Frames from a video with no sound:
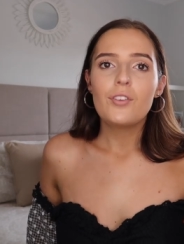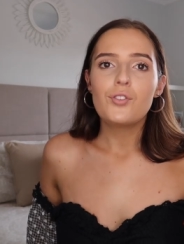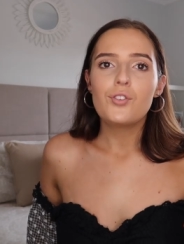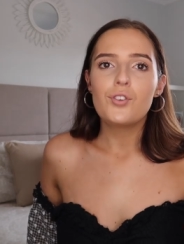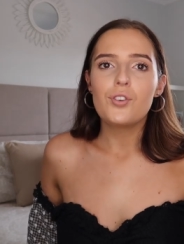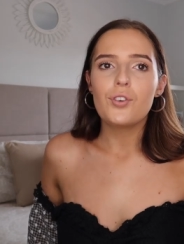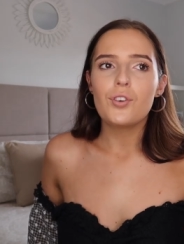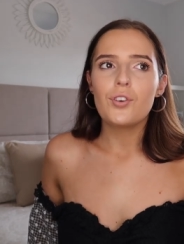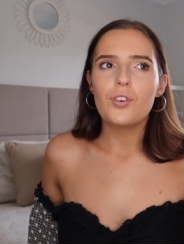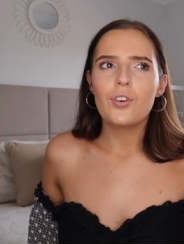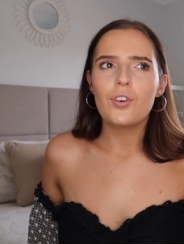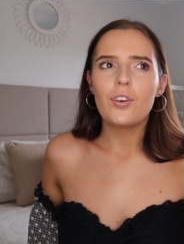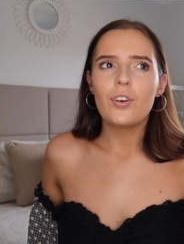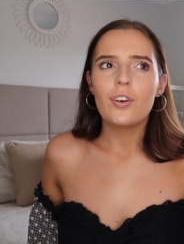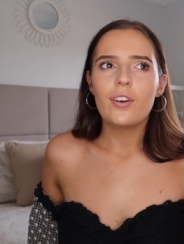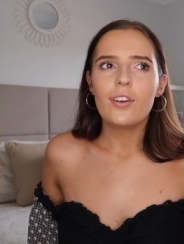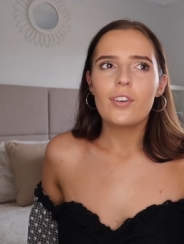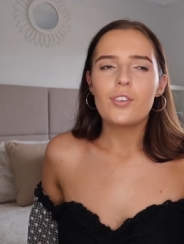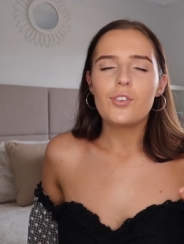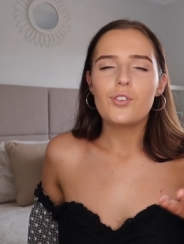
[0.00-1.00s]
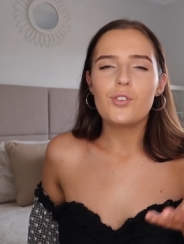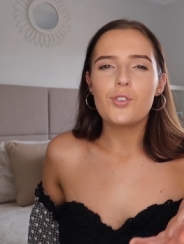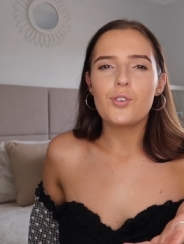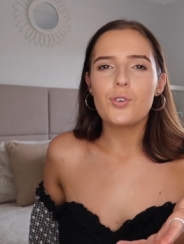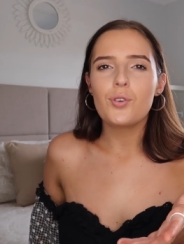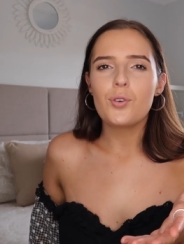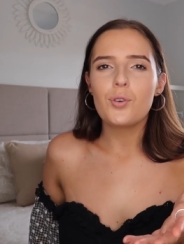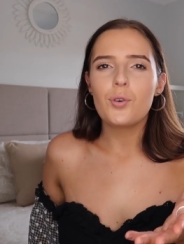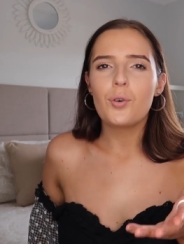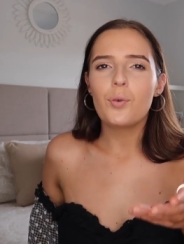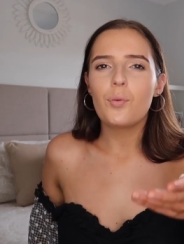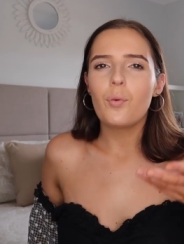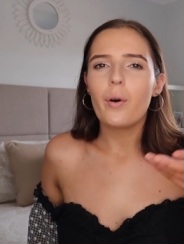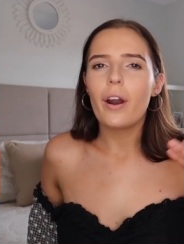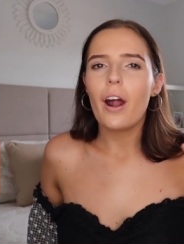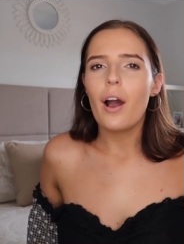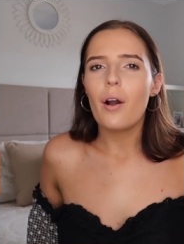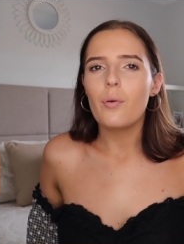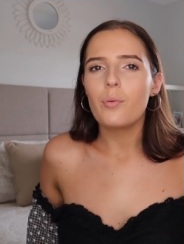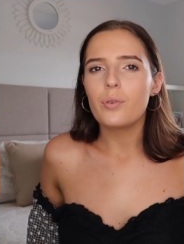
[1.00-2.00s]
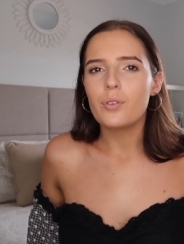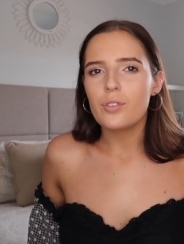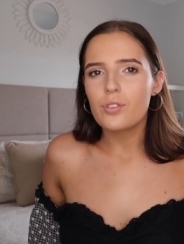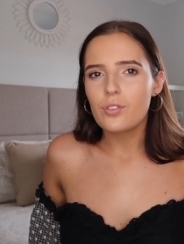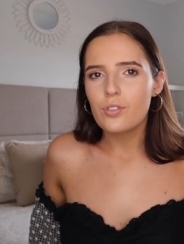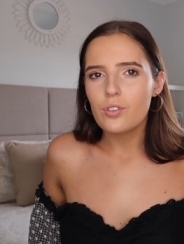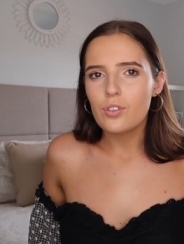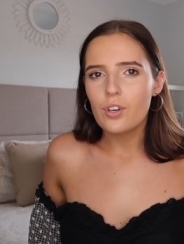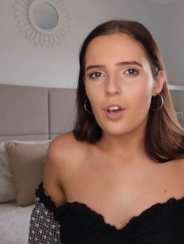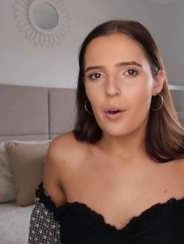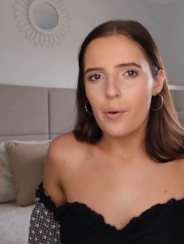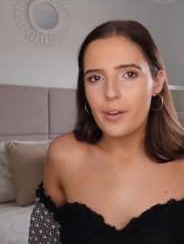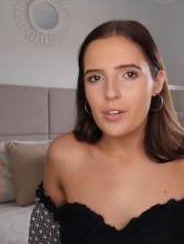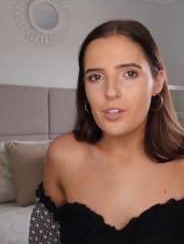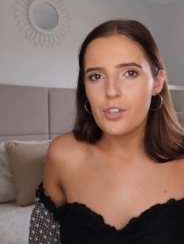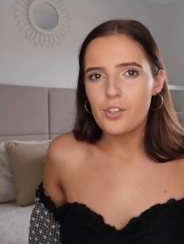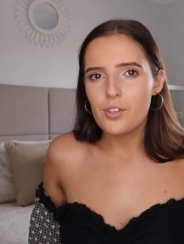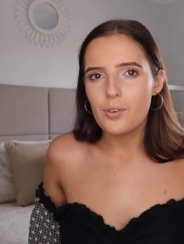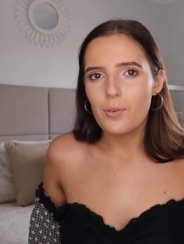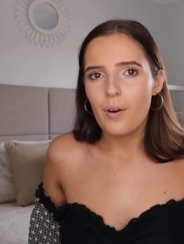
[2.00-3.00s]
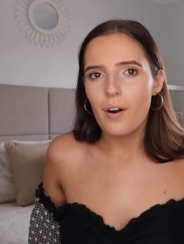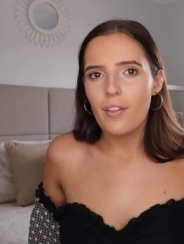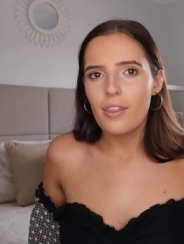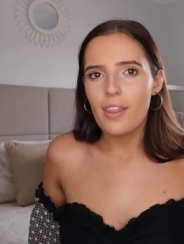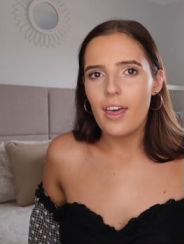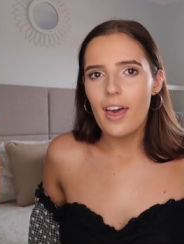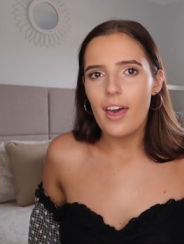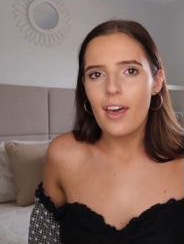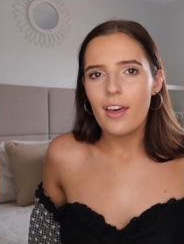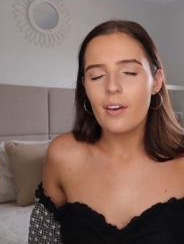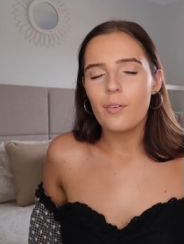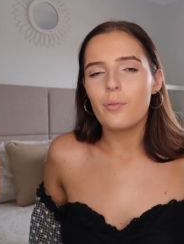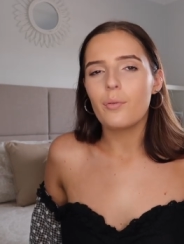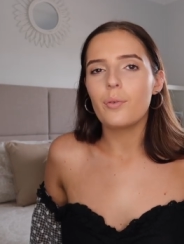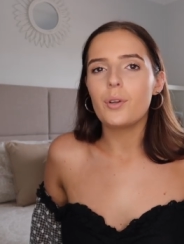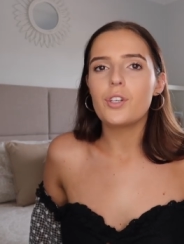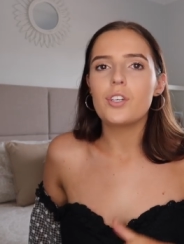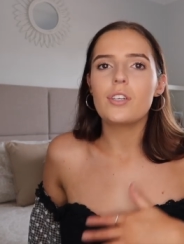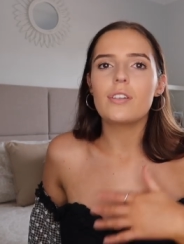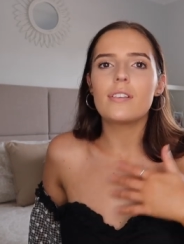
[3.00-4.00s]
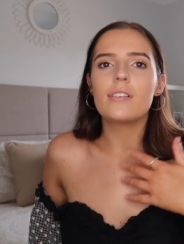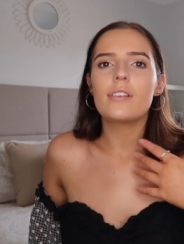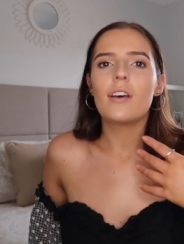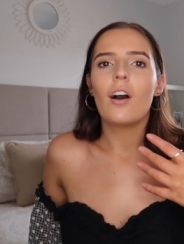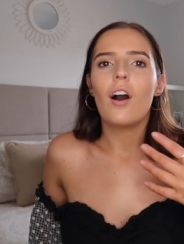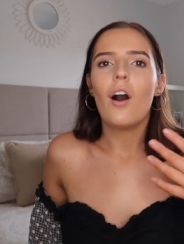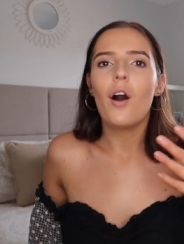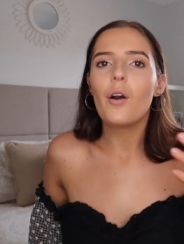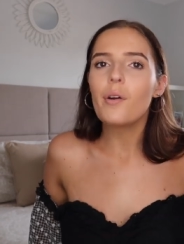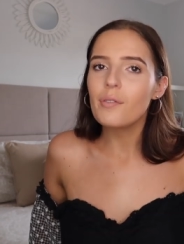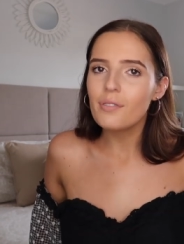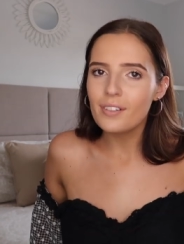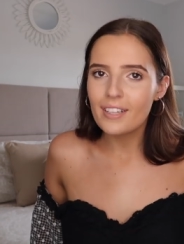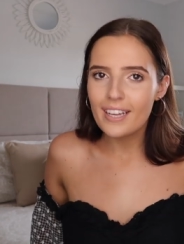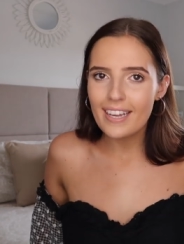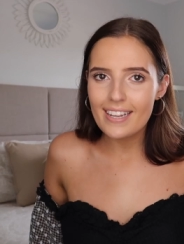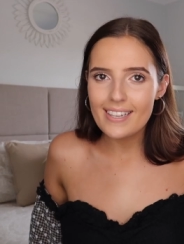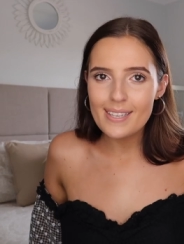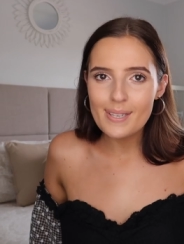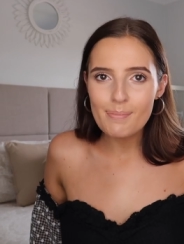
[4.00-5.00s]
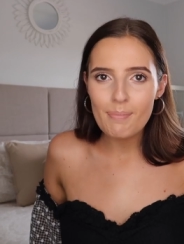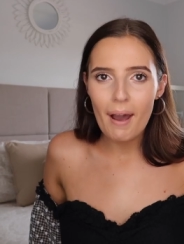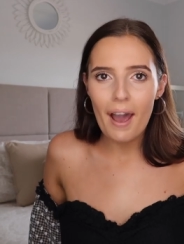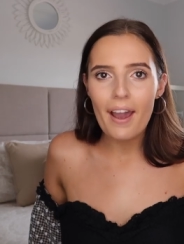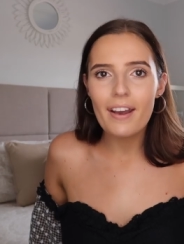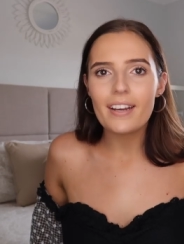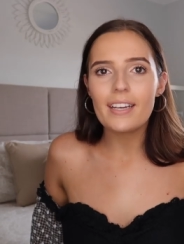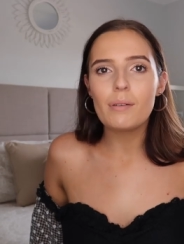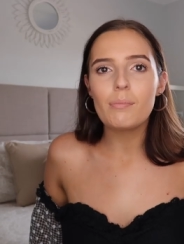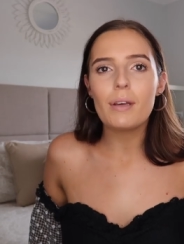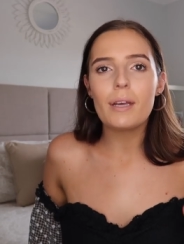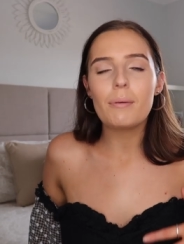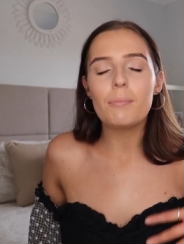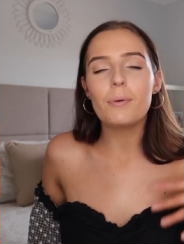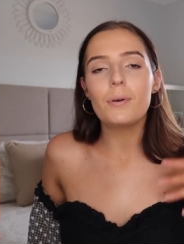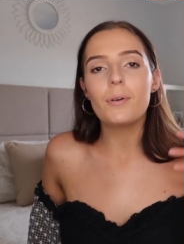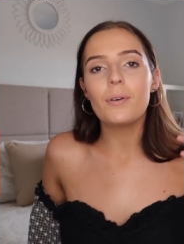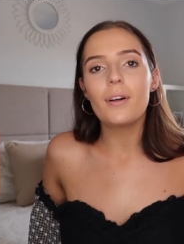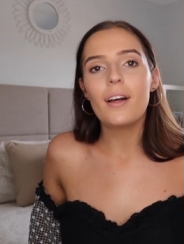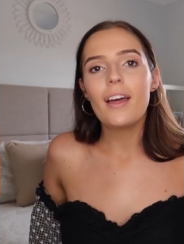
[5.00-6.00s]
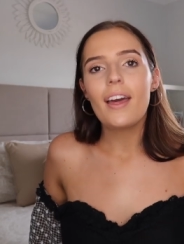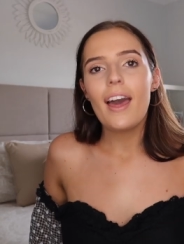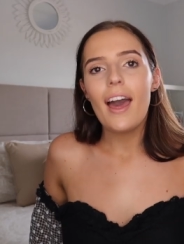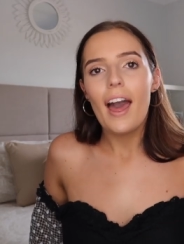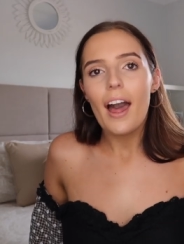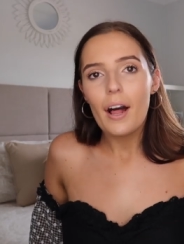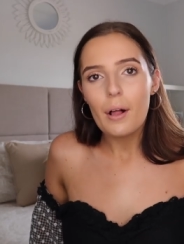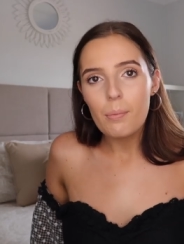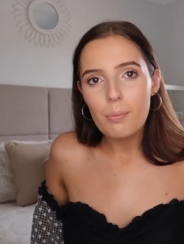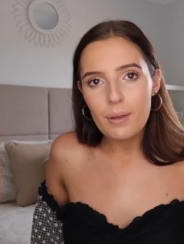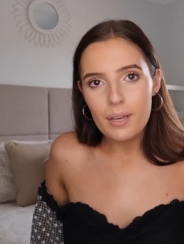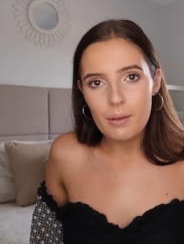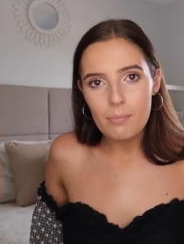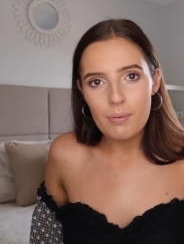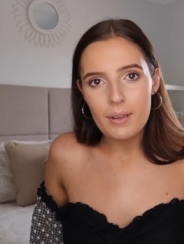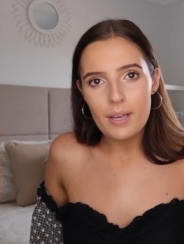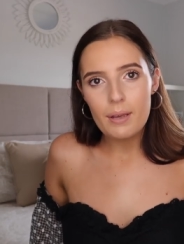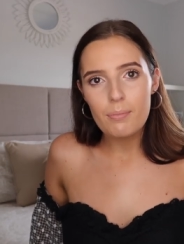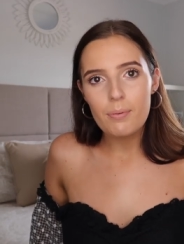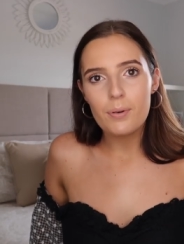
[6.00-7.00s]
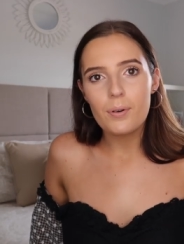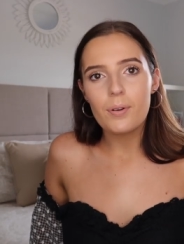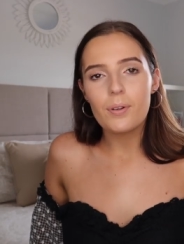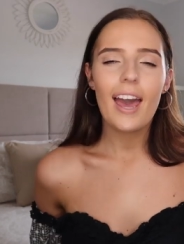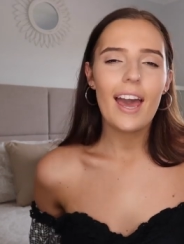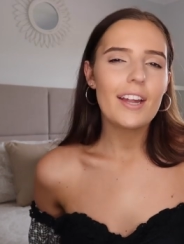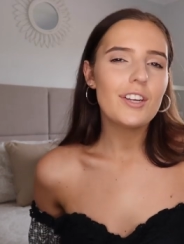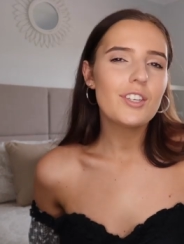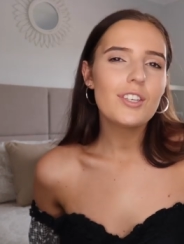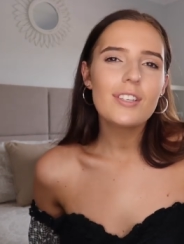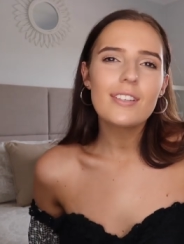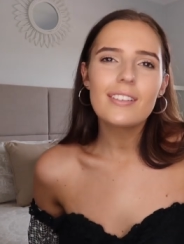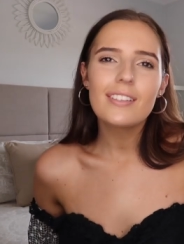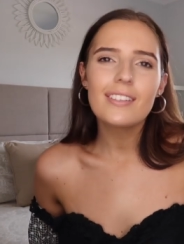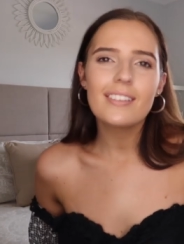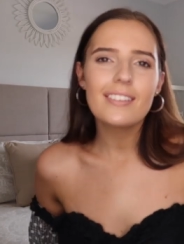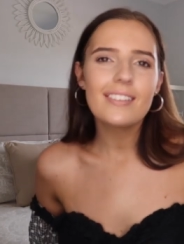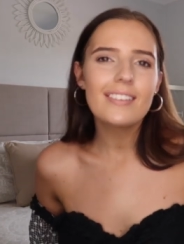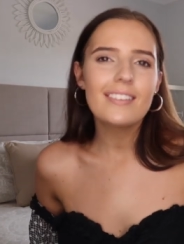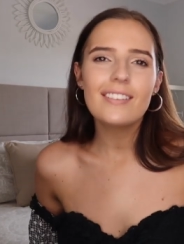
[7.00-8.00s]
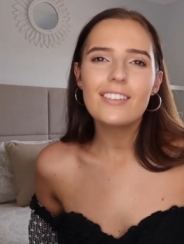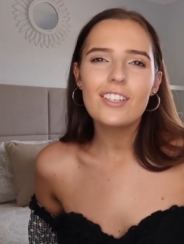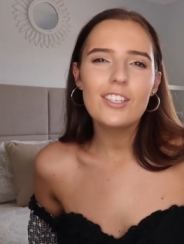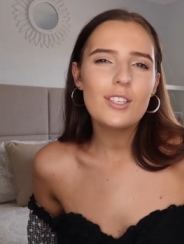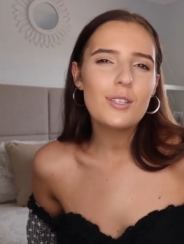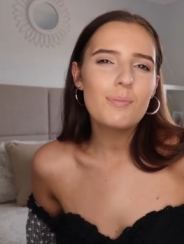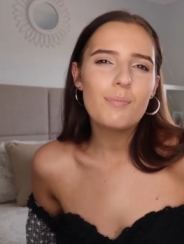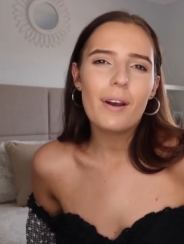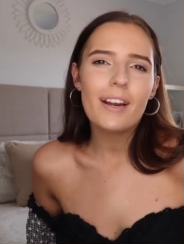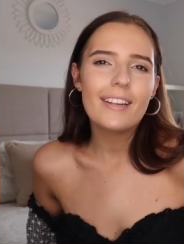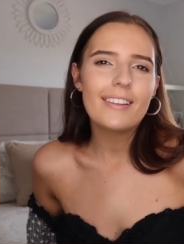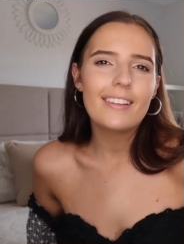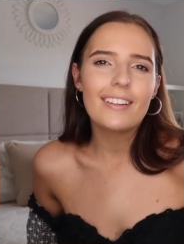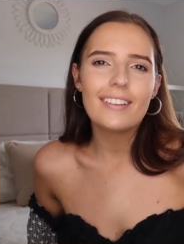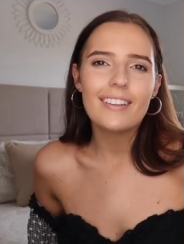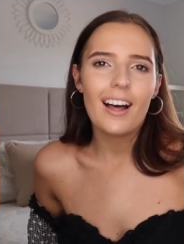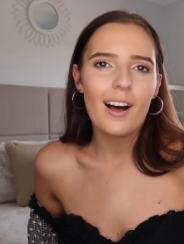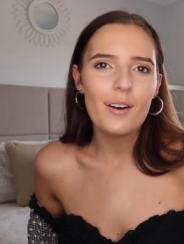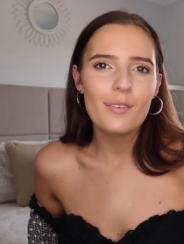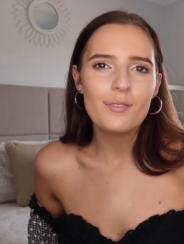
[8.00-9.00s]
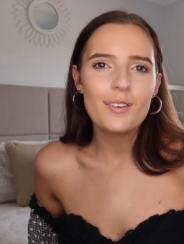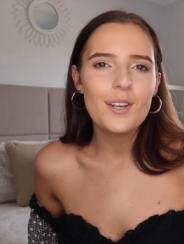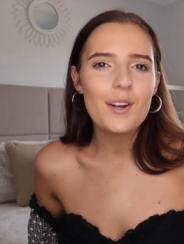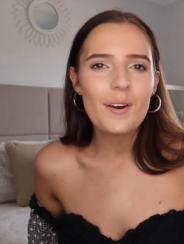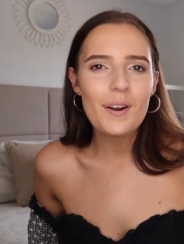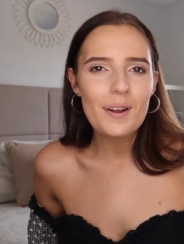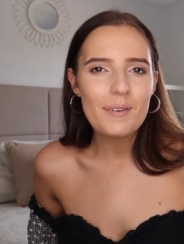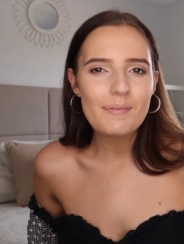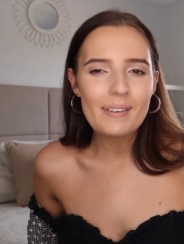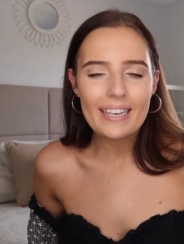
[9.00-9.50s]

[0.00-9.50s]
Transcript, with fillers: to do what I was going to do on there, which is hopefully inspiring people, helping people, and just just spreading the love, you know what I